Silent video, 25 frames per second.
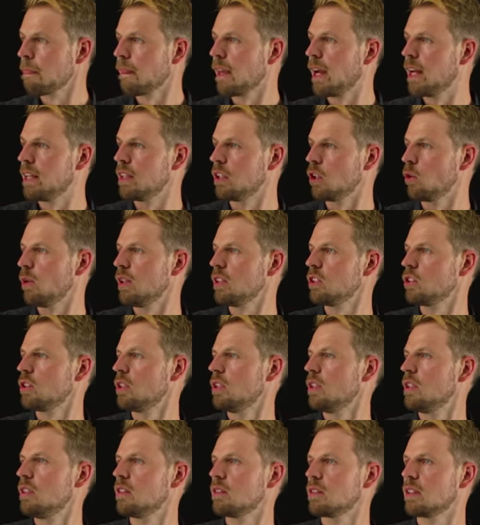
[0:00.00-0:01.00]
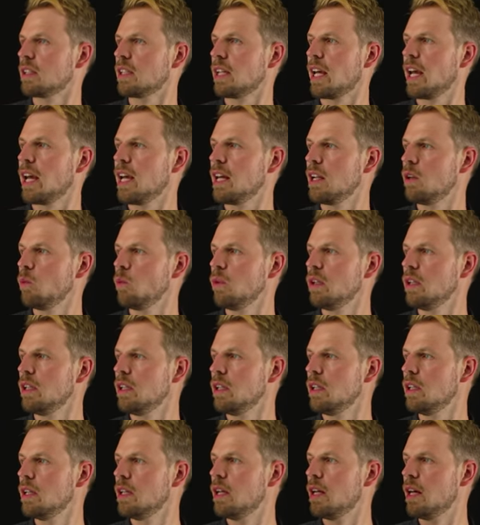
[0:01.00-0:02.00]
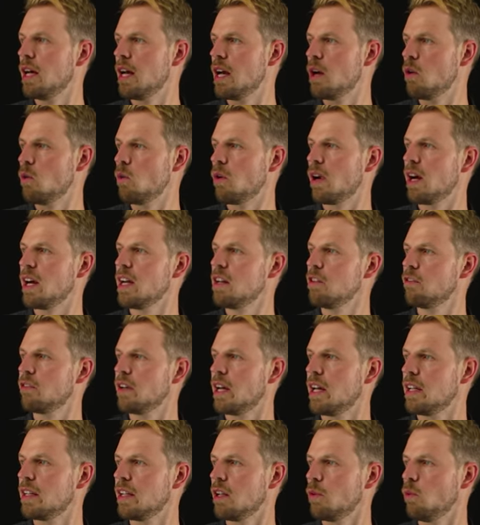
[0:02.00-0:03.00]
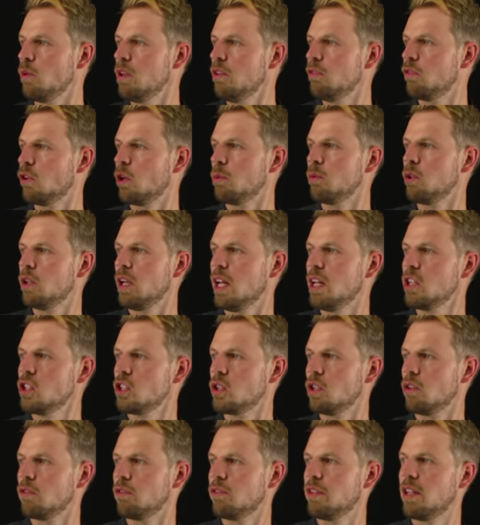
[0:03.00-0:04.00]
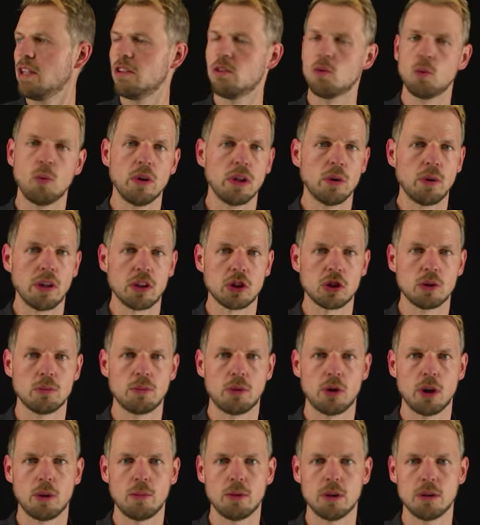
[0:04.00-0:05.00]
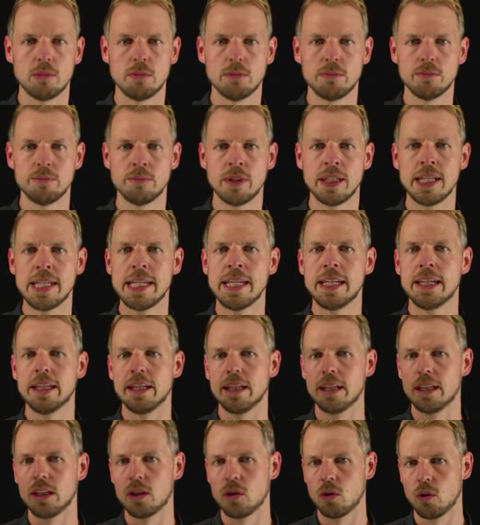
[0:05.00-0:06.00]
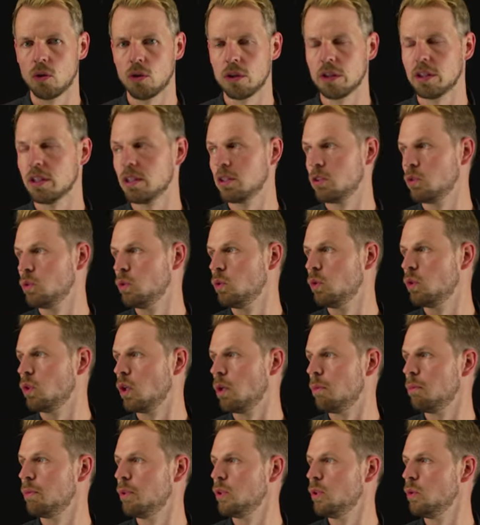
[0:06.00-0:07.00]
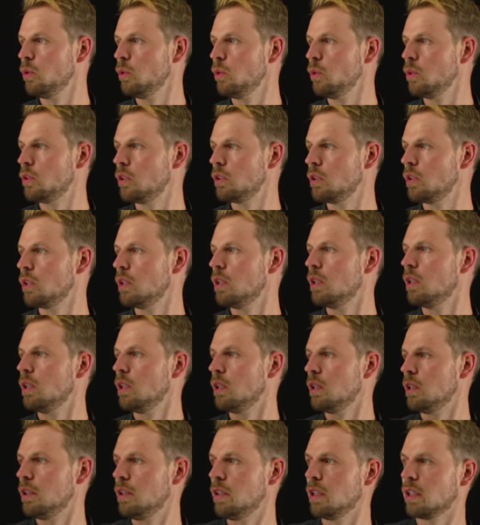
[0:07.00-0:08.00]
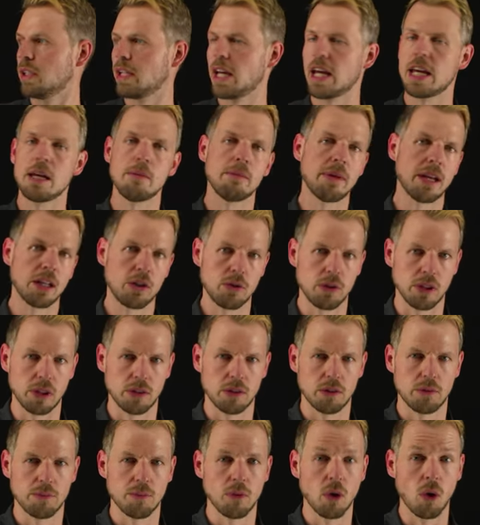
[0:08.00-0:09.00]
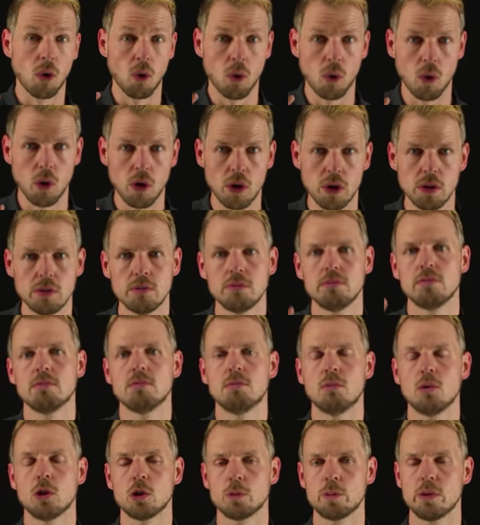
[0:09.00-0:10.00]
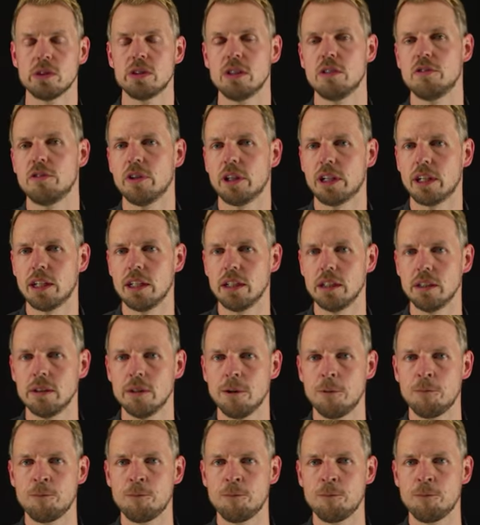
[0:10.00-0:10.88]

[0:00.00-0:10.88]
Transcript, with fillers: And the question is, can we arrive at a reformulation of this regression problem in order to compute the K matrix, or more specifically,